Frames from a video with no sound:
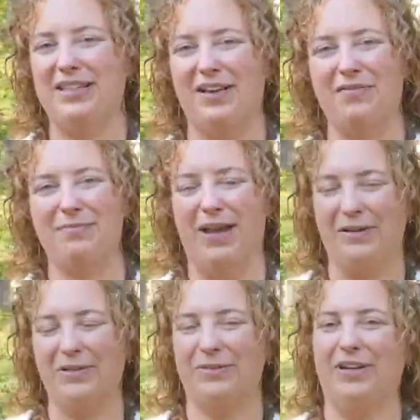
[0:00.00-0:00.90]
of
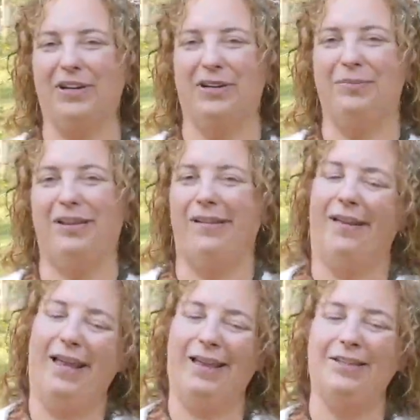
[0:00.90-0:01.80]
Meadowsweet herb,
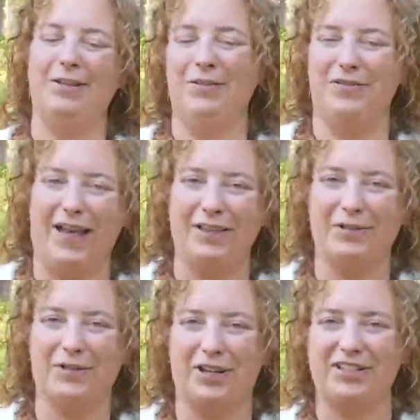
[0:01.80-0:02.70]
and you
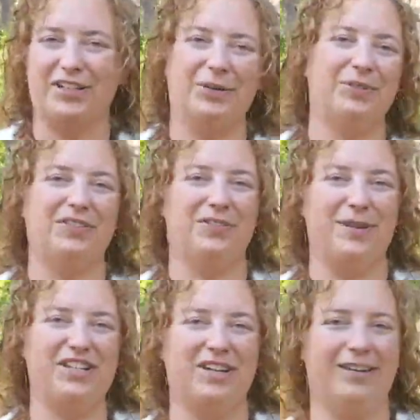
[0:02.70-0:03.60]
value trusted herbal
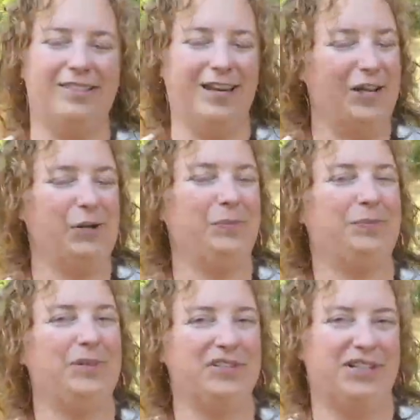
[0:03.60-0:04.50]
information, then I hope
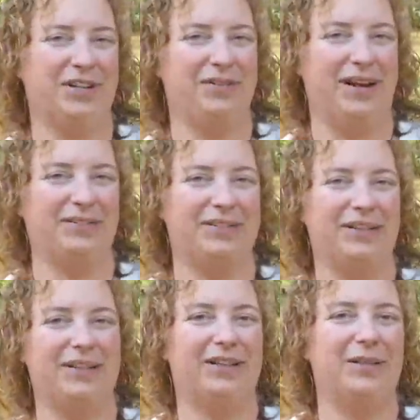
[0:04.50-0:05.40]
you'll stick around.
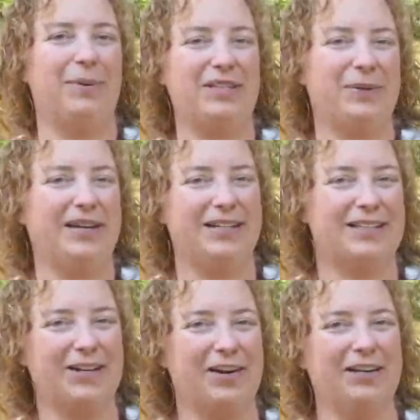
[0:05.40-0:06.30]
The best way to get
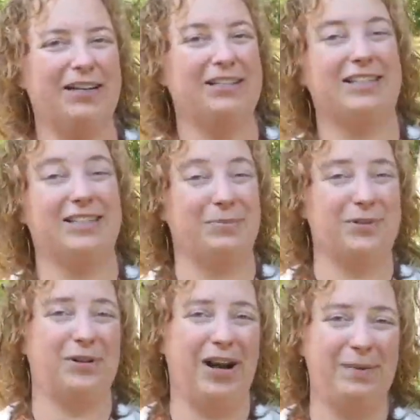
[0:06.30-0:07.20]
started is to
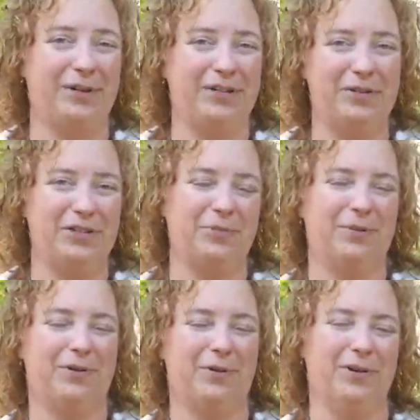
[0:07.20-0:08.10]
subscribe on YouTube
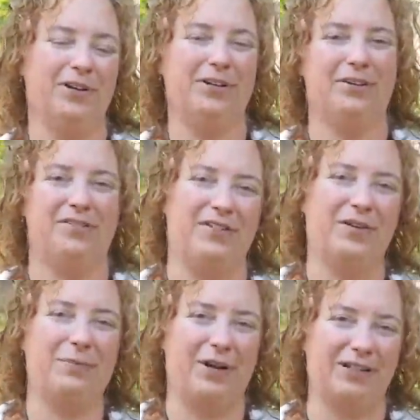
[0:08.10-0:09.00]
or your
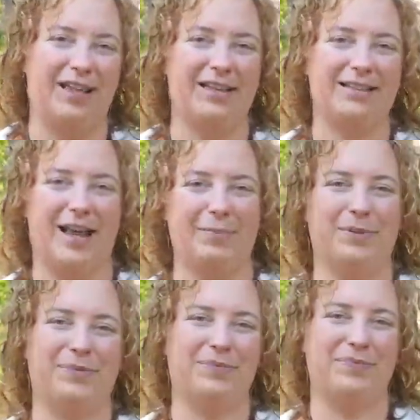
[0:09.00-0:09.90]
favorite podcast app.
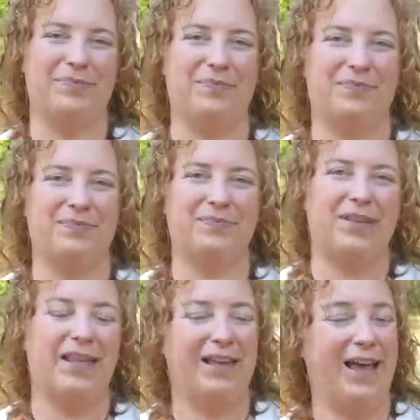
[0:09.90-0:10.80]

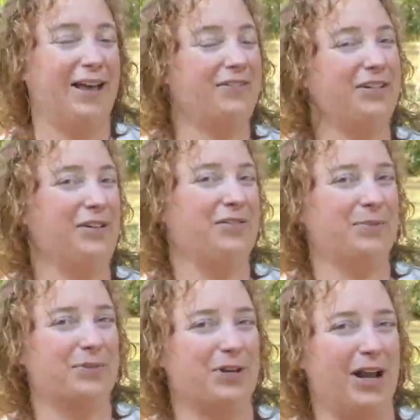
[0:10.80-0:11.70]
After you've
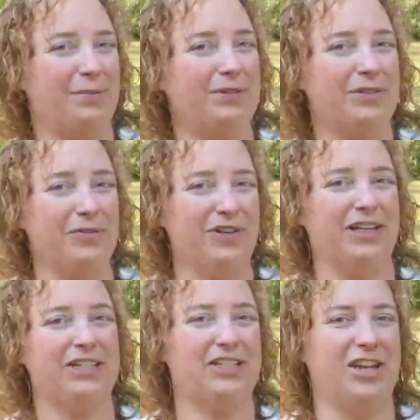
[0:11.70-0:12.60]
subscribed, don't
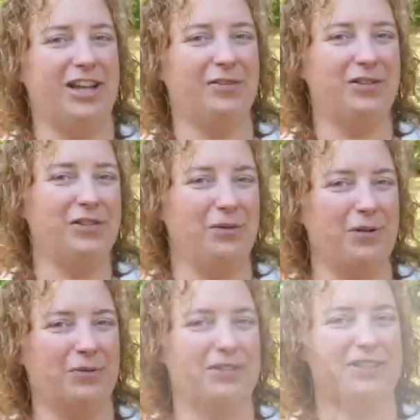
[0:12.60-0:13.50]
forget to check out the show notes to